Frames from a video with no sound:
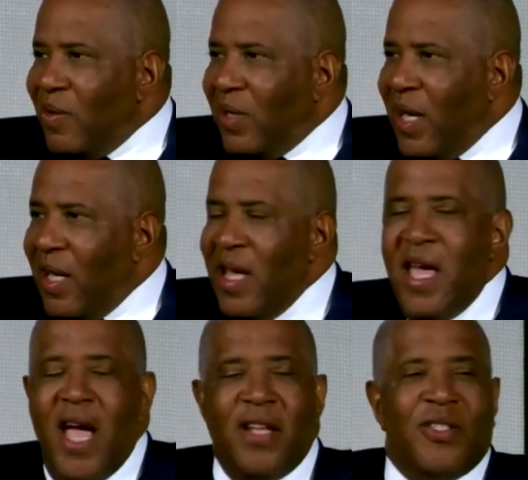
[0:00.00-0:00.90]
Okay?
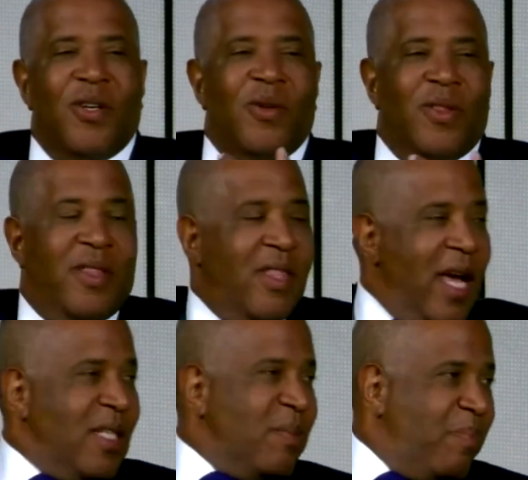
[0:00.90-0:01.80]
And so
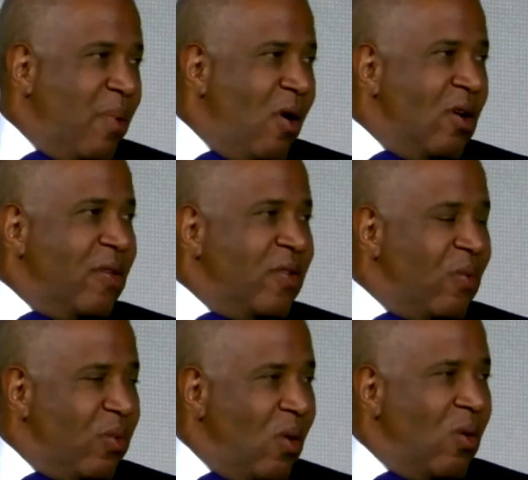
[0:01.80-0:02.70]
that's part of
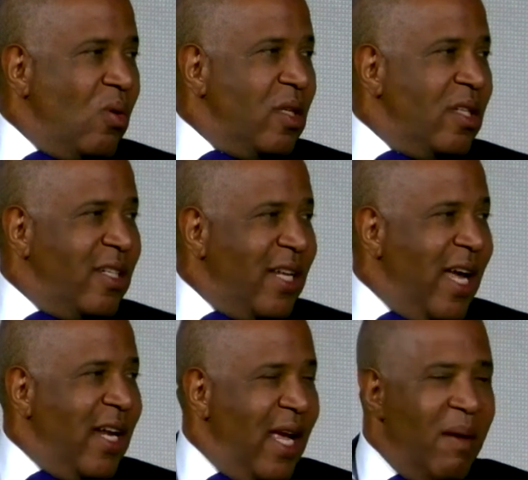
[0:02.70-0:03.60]
the role and the
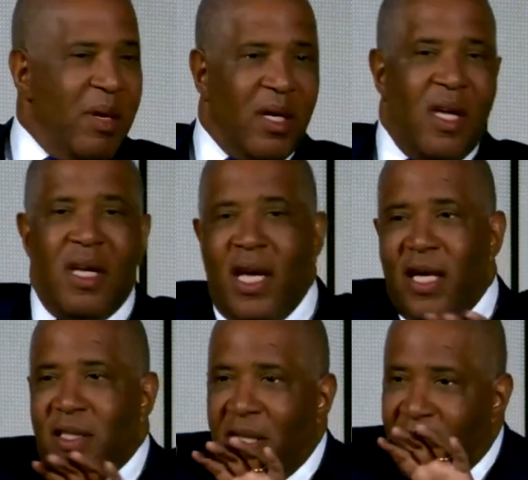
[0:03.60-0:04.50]
dynamic
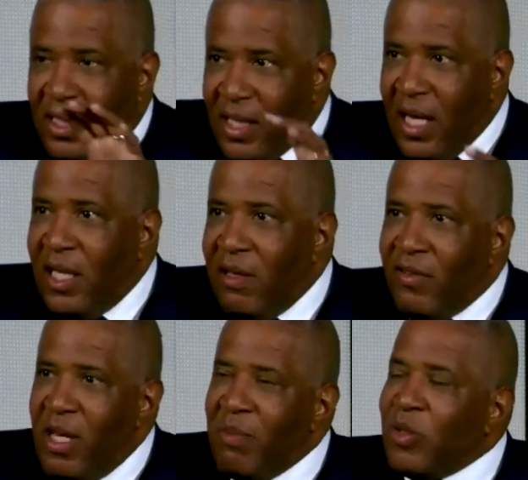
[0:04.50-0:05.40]
as an
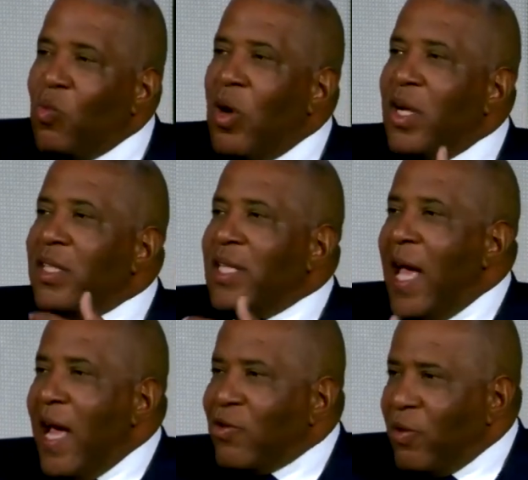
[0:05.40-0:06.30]
executive team is what is
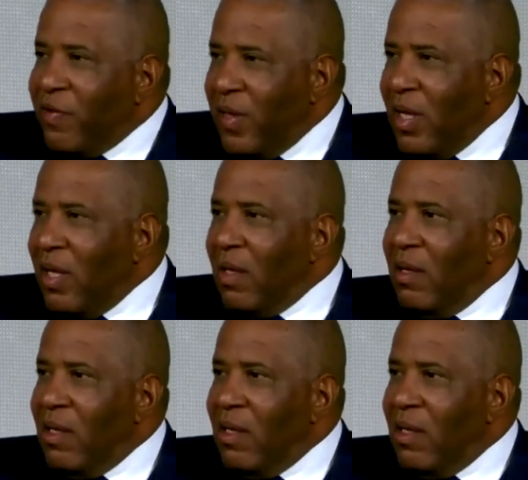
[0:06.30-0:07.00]
atrophying?